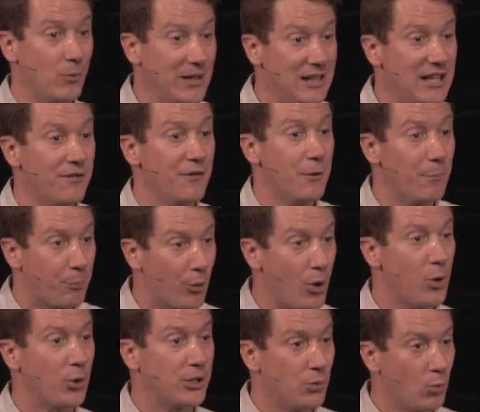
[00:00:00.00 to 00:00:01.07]
we live in a
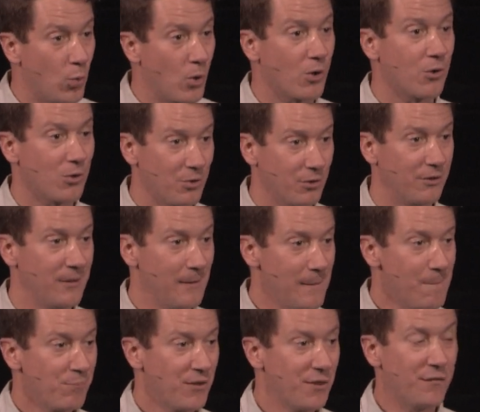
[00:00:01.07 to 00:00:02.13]
broken world the